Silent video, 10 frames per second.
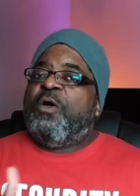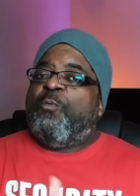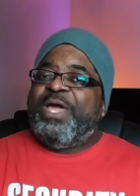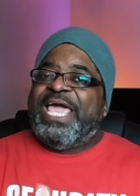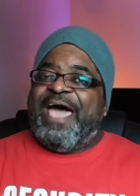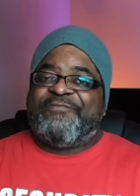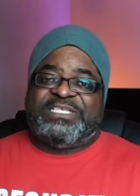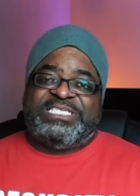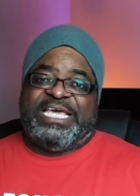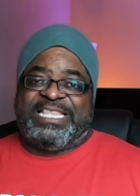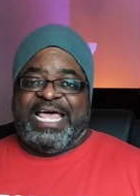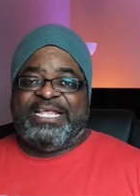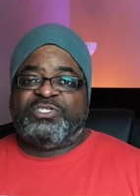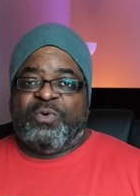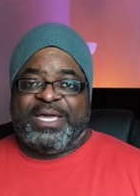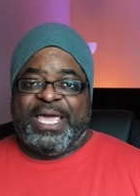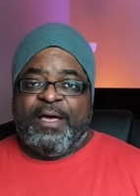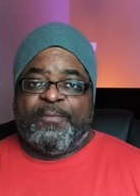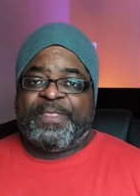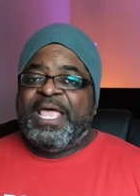we have to take that into account.